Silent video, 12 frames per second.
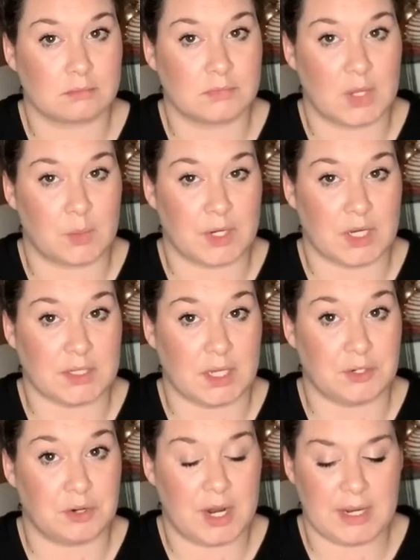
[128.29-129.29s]
they were not
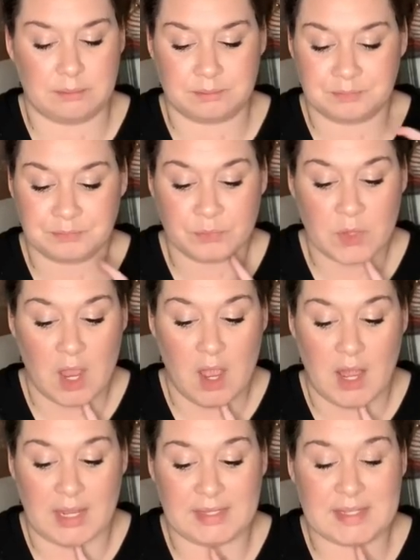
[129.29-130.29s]
that great.
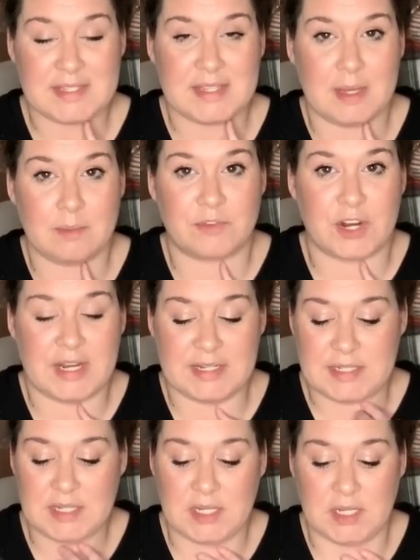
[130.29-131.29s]
I listed them for
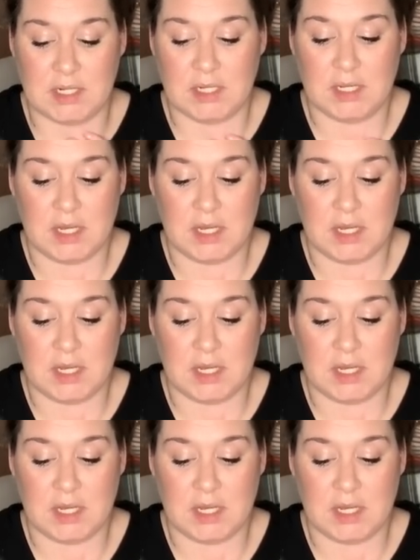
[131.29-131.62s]
18.